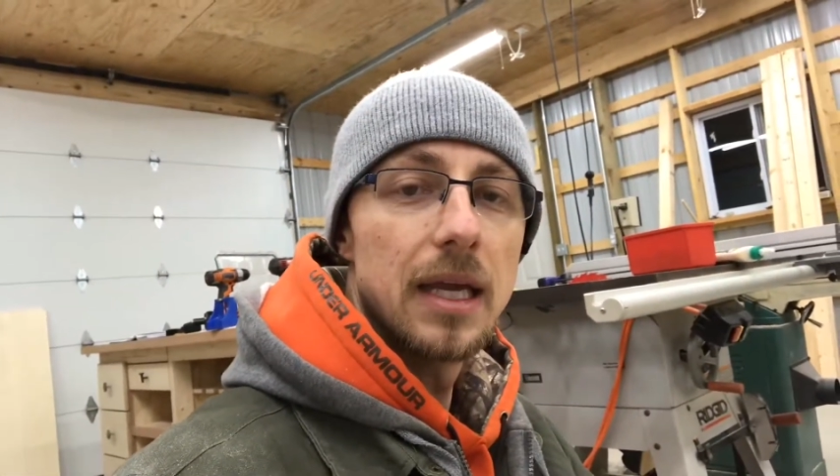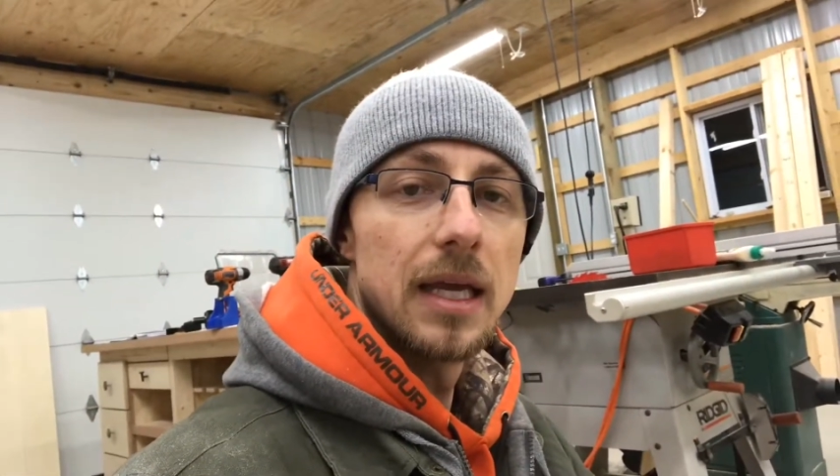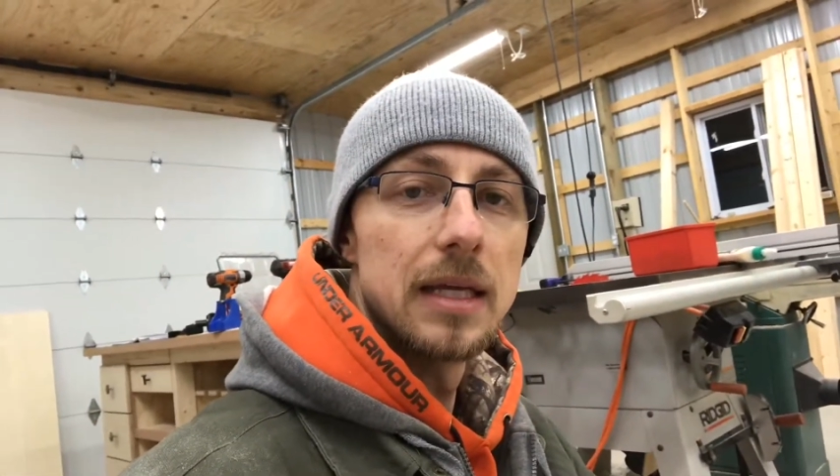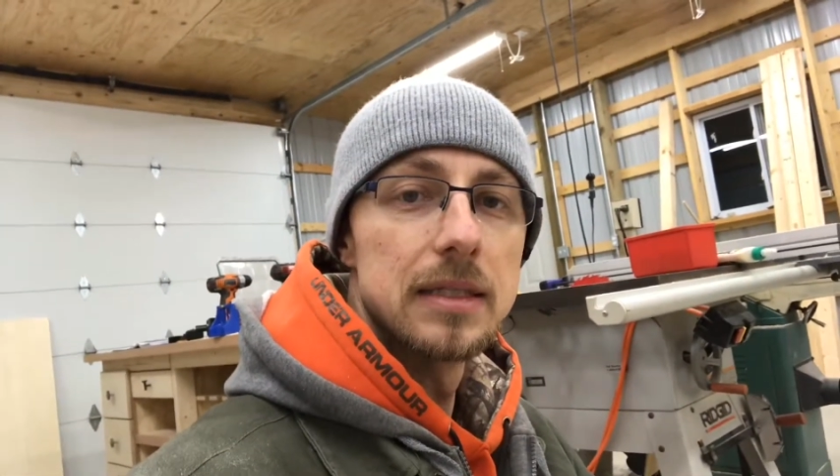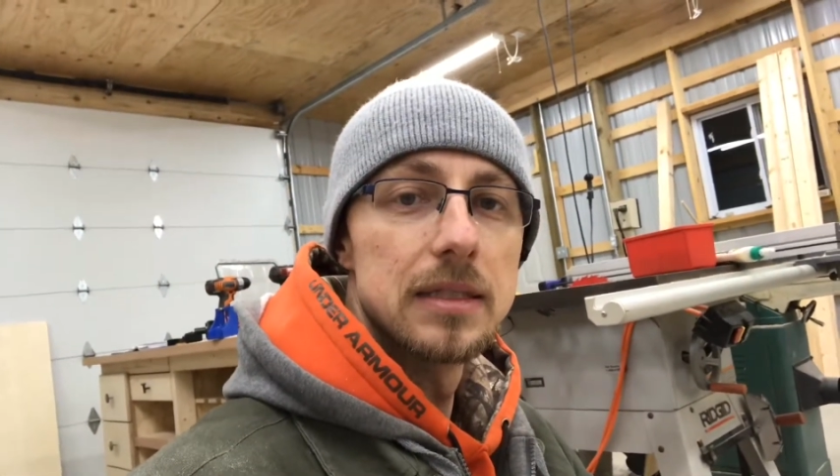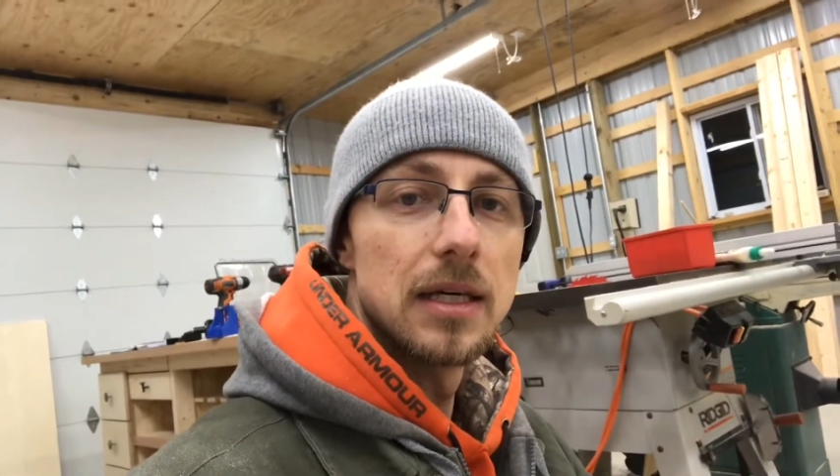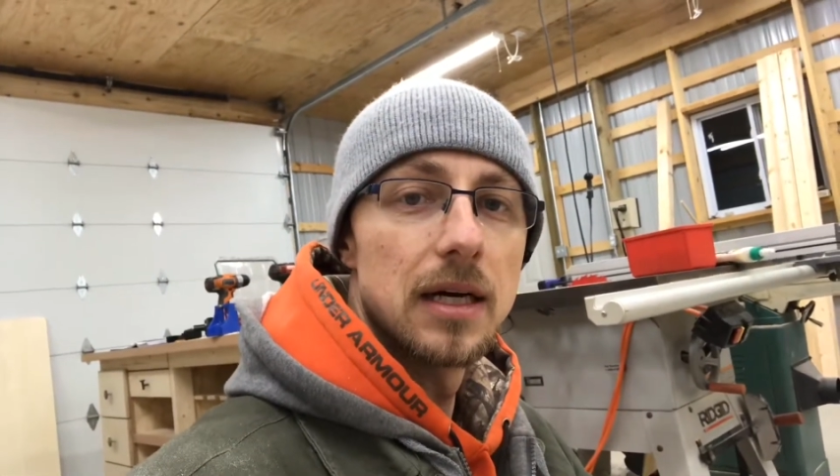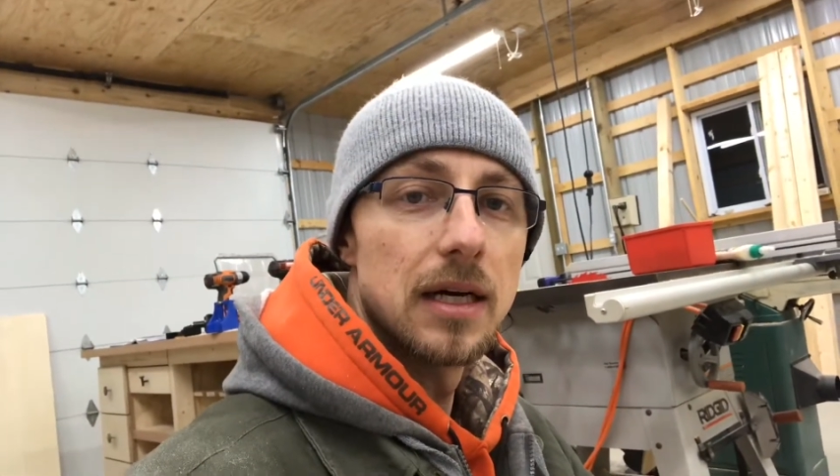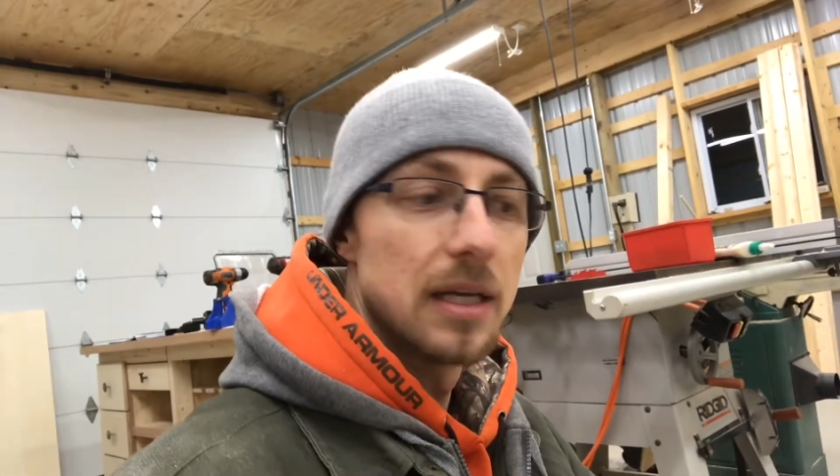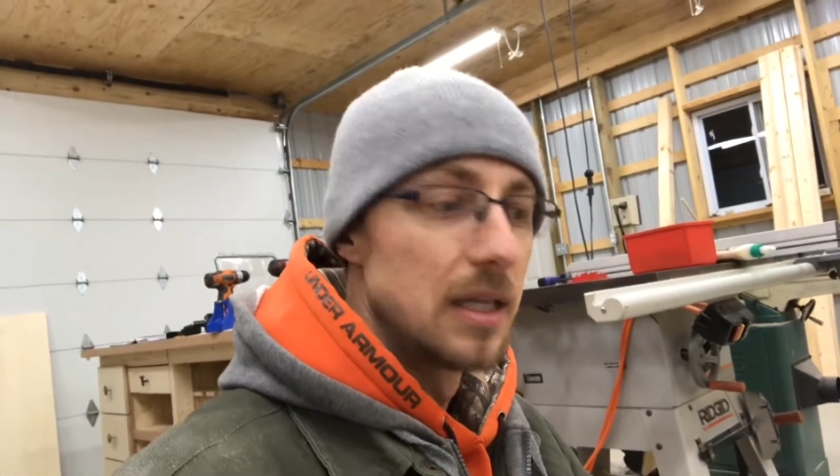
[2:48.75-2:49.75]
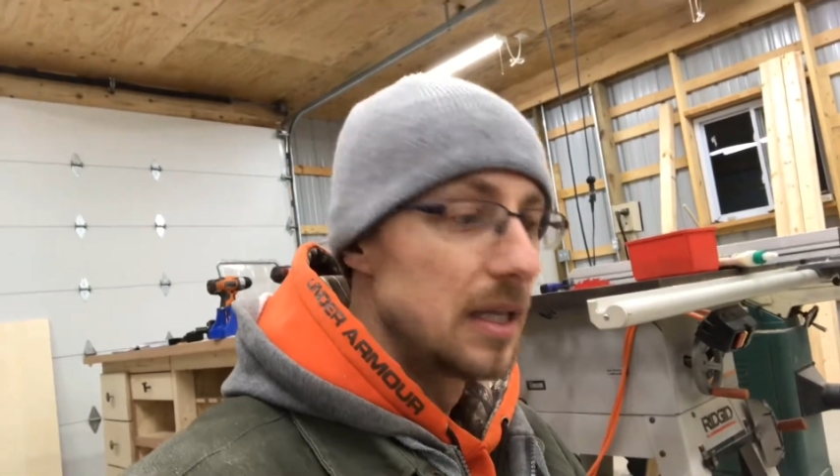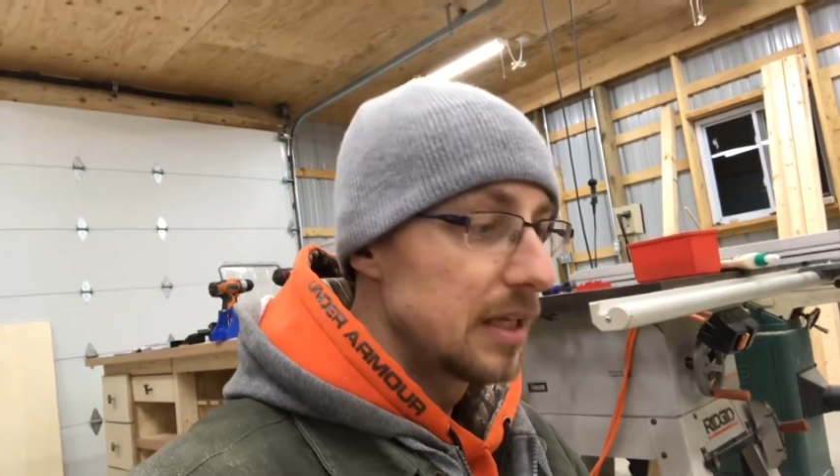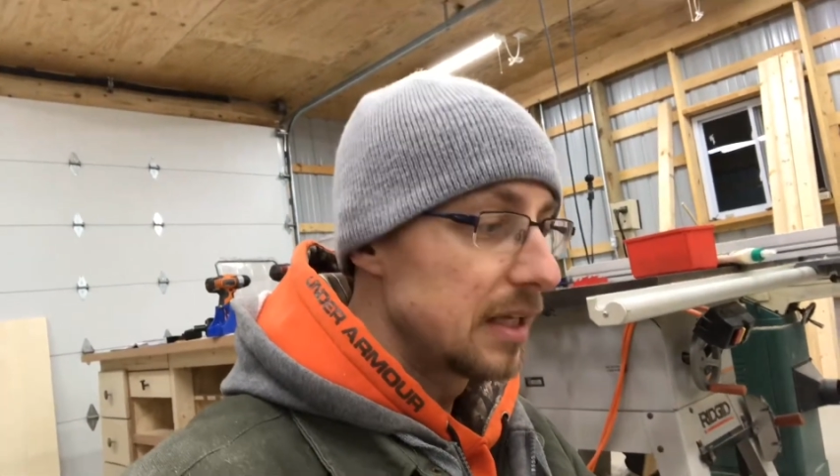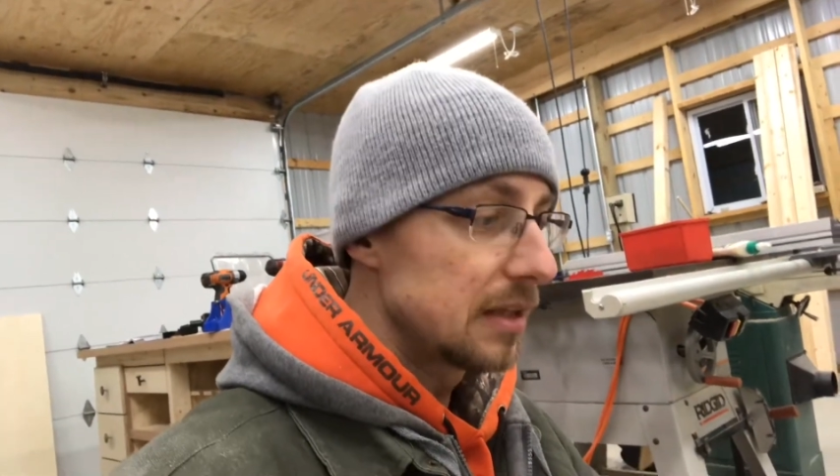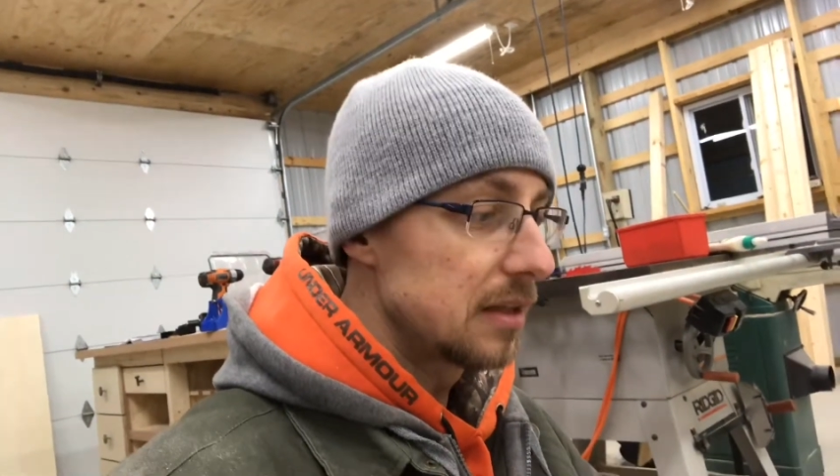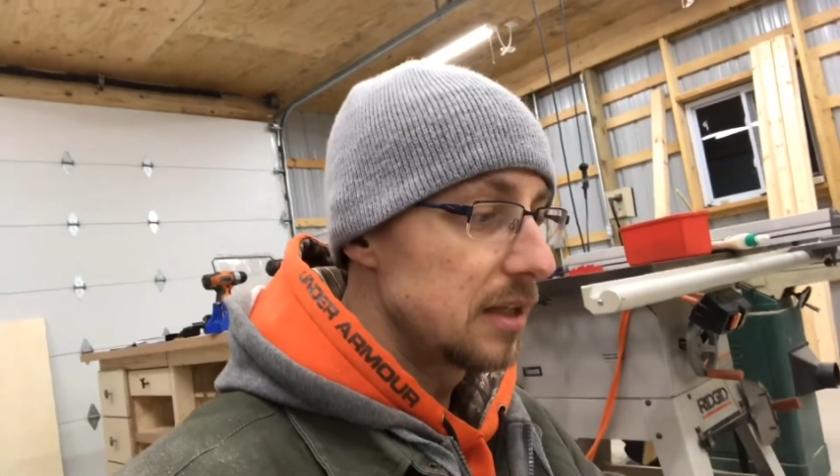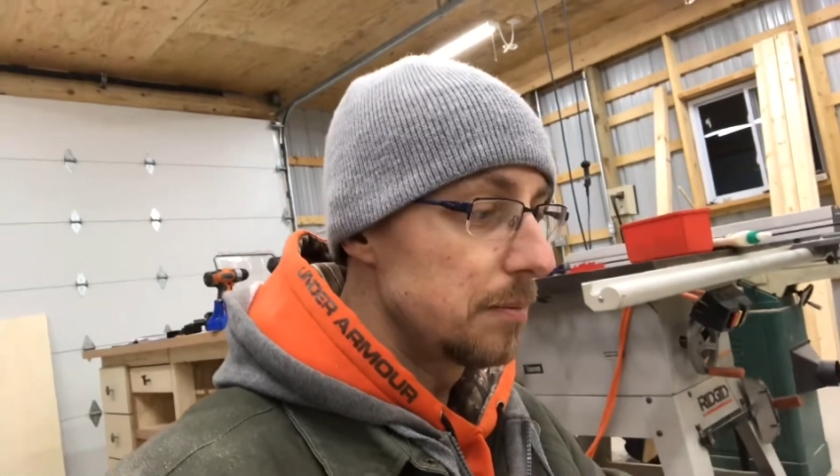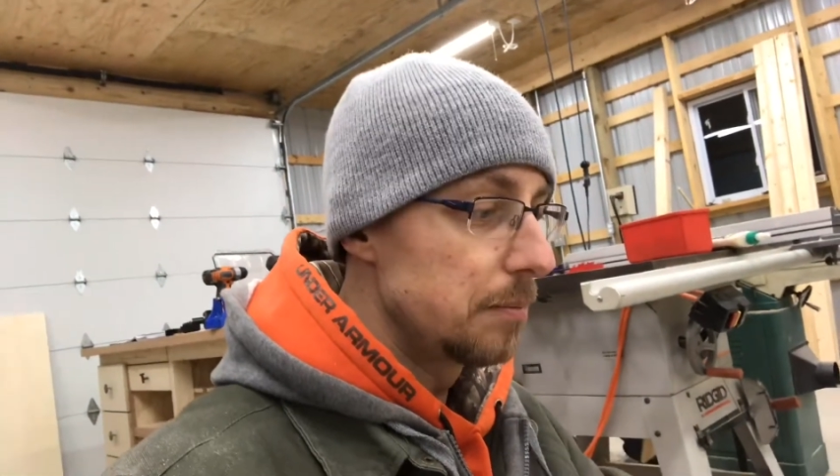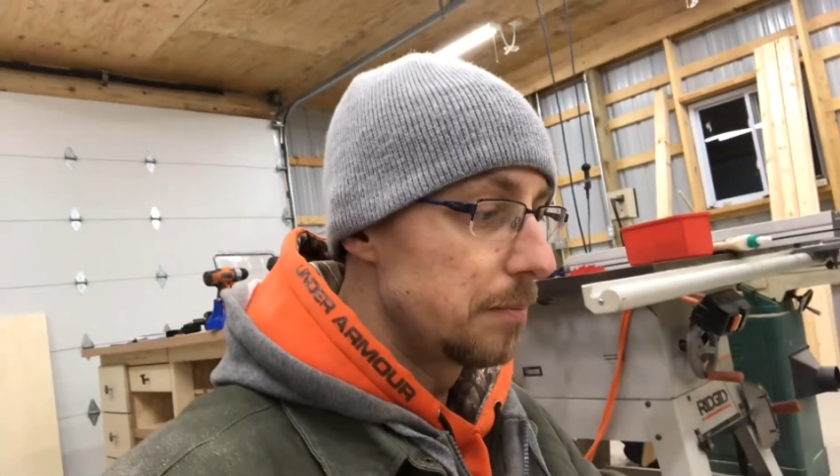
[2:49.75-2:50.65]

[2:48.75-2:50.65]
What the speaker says: and get the